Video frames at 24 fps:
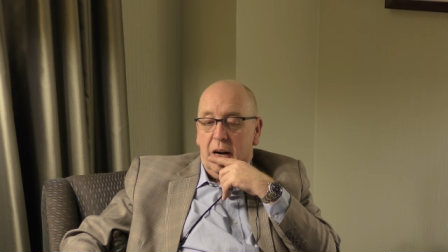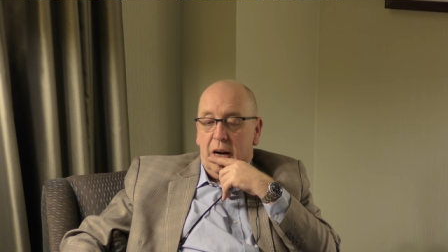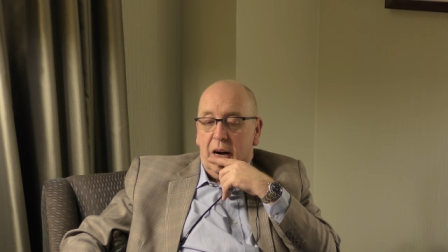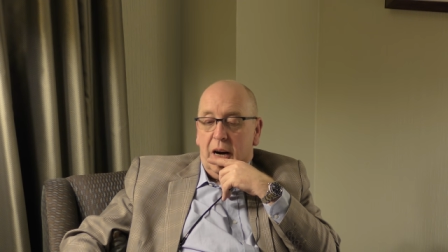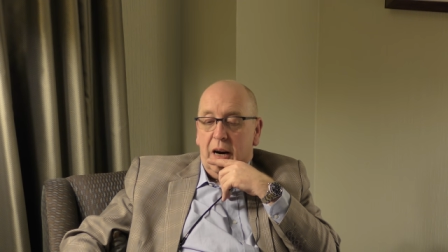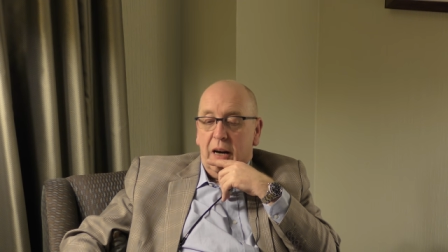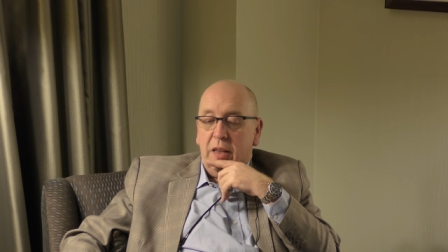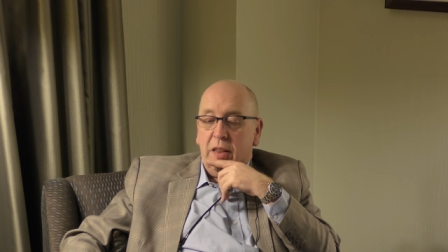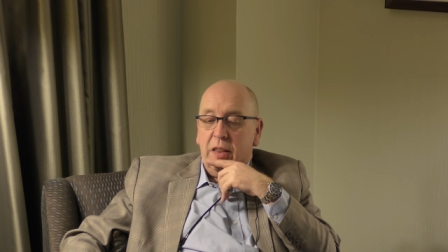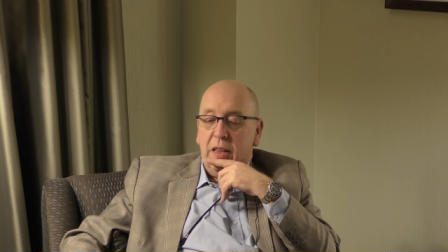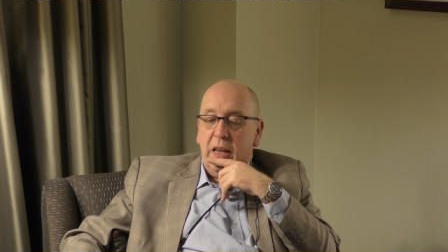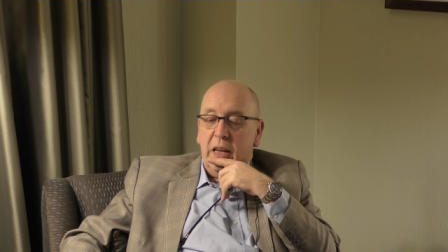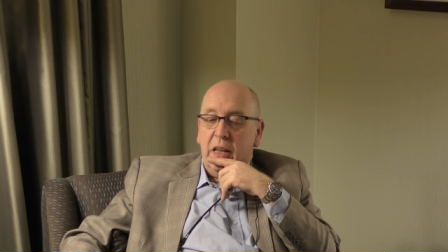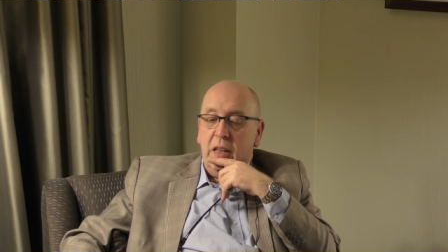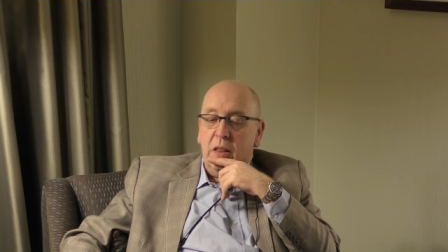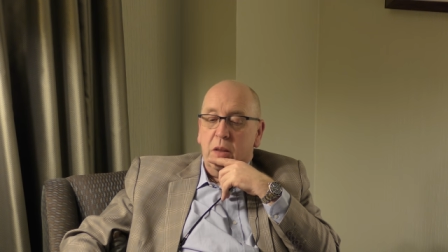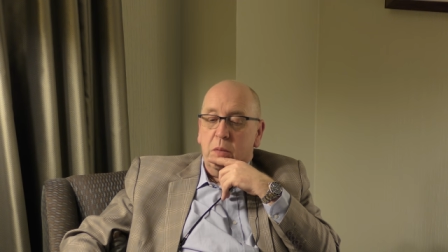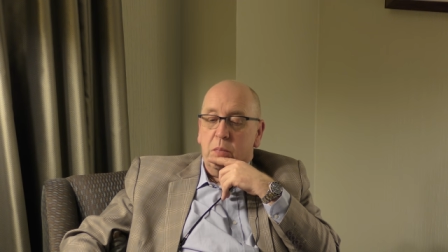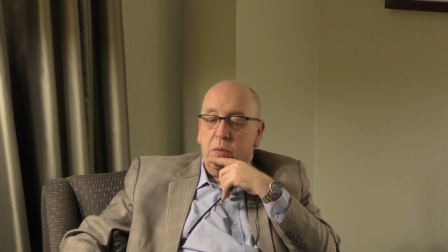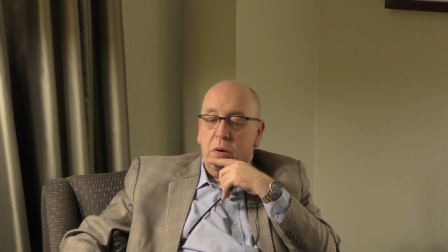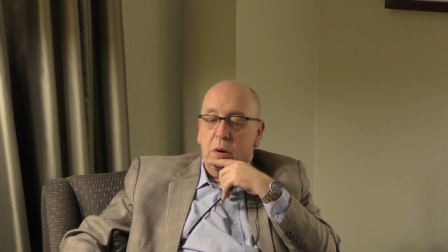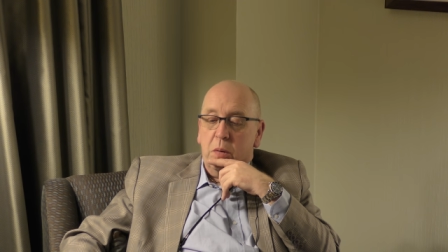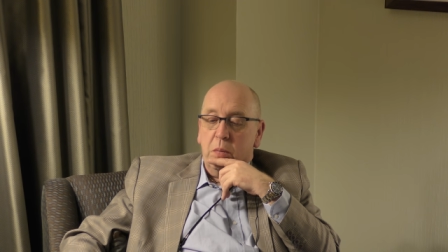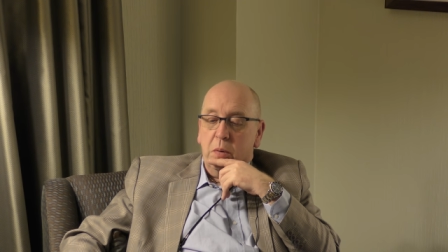I think
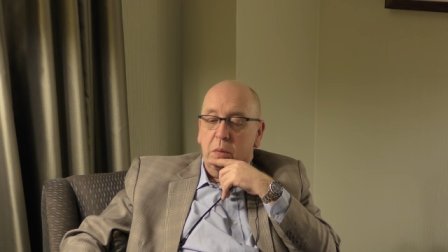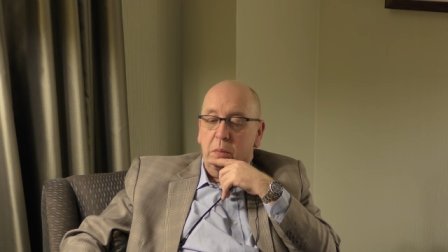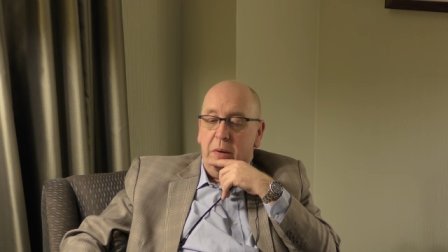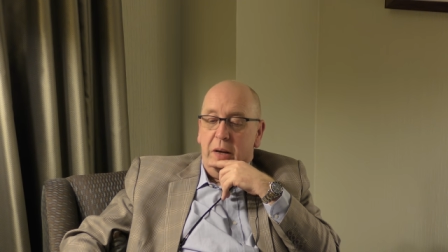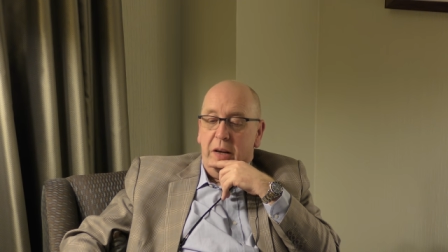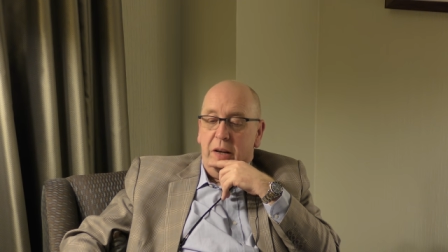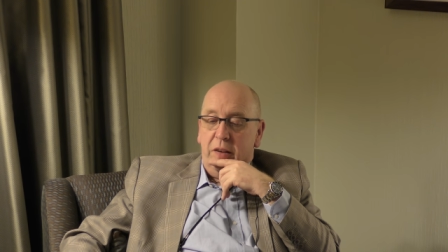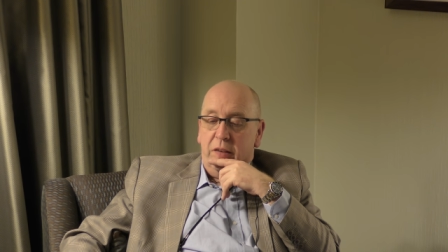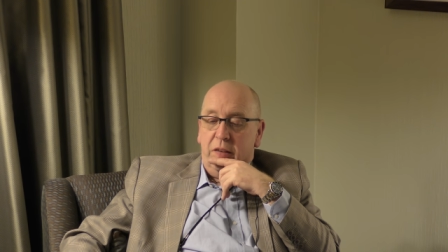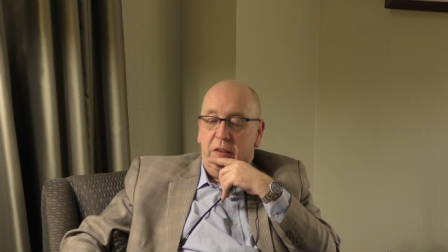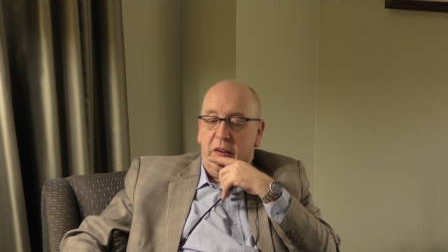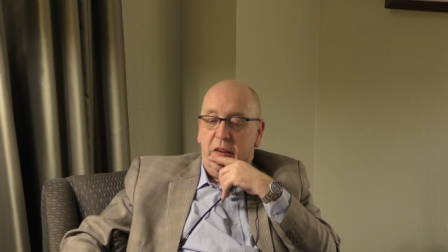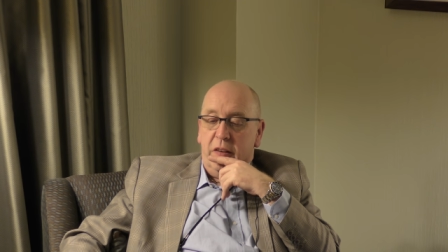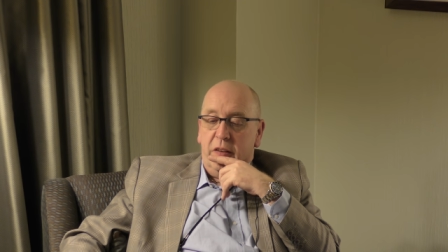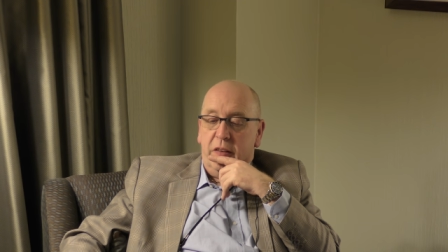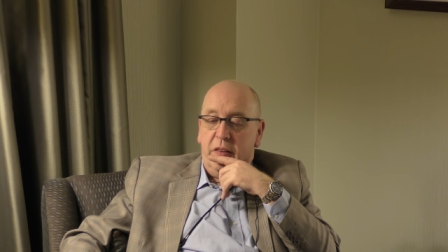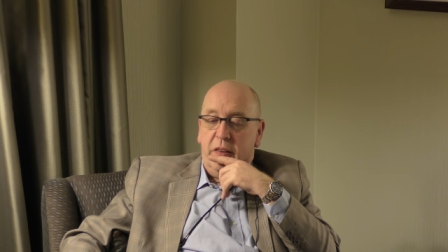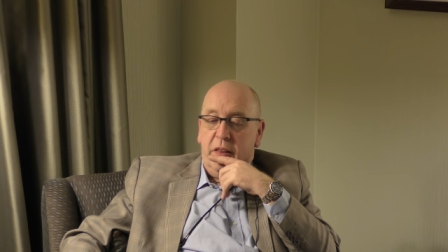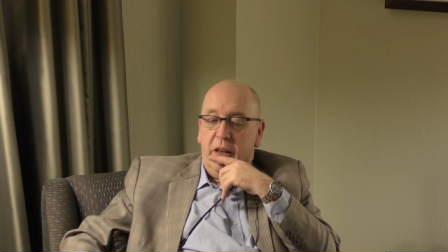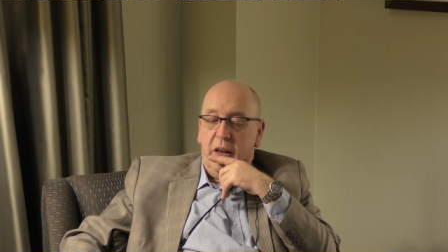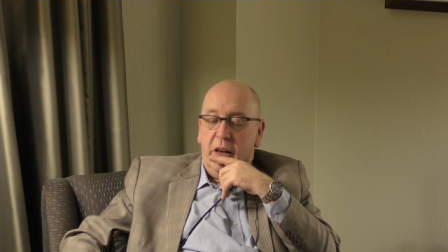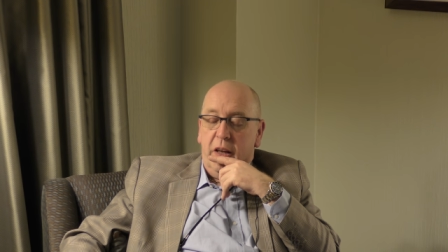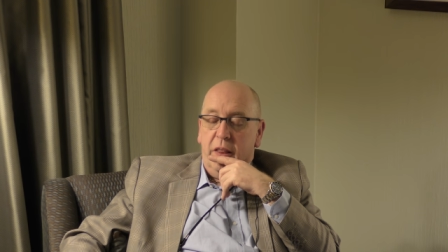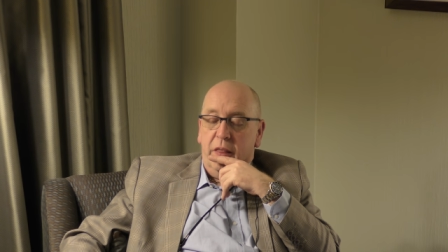the problem is is
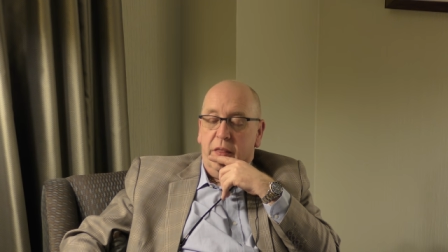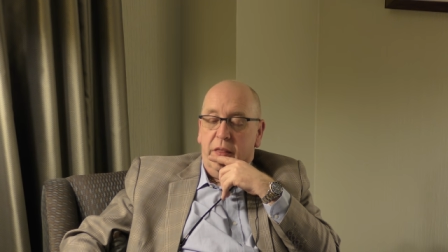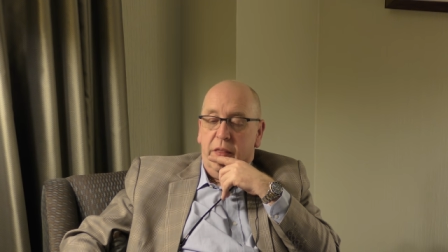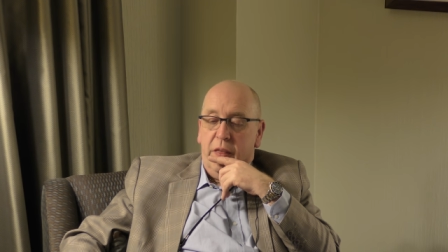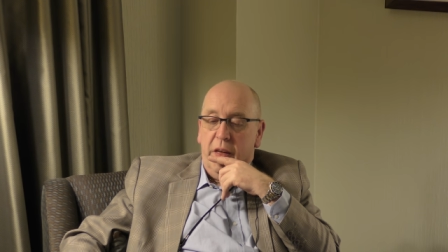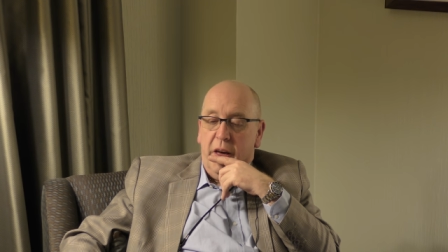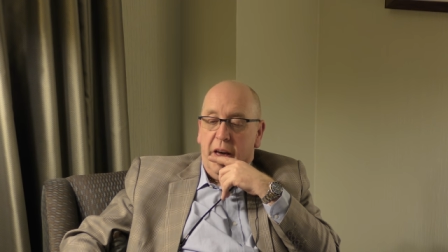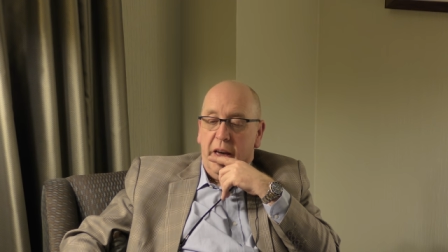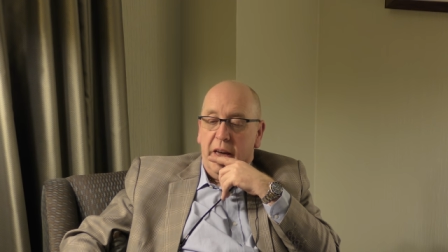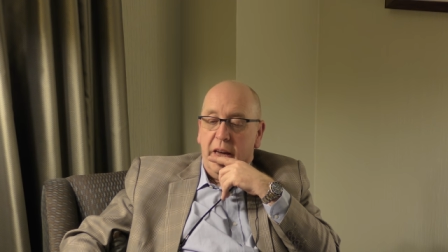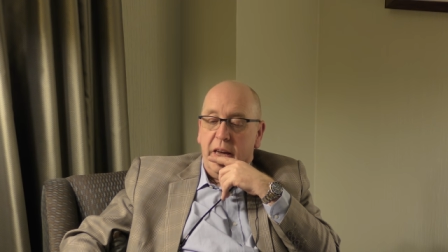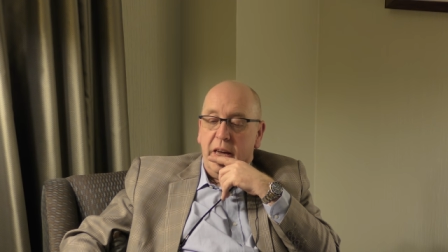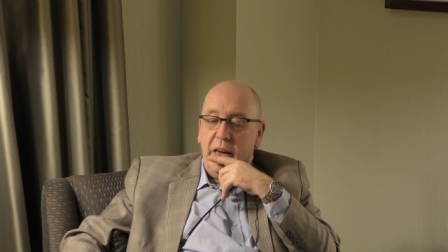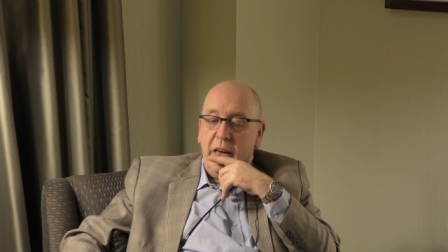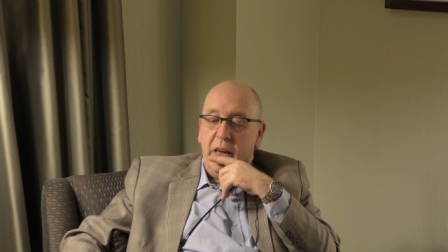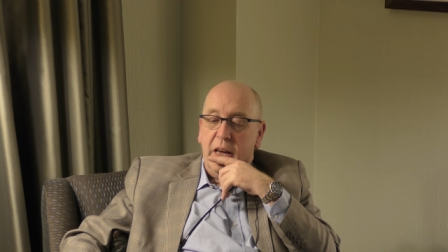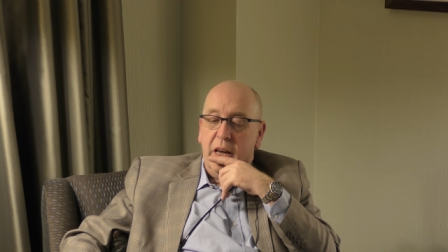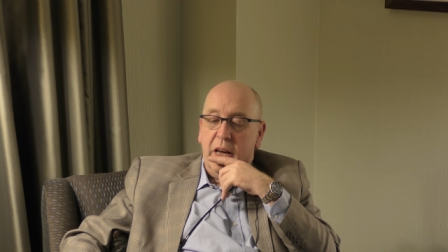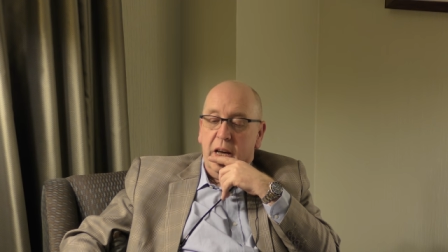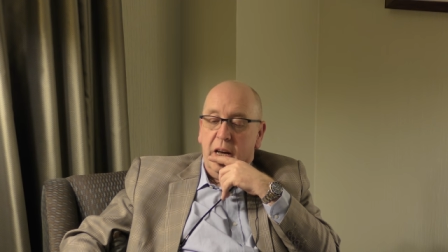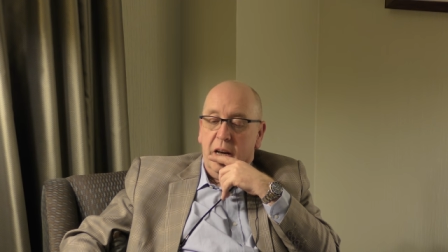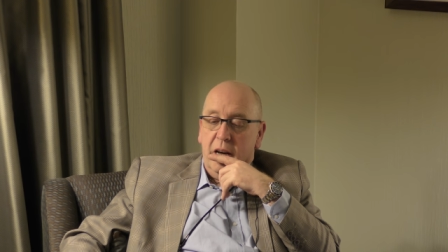that they,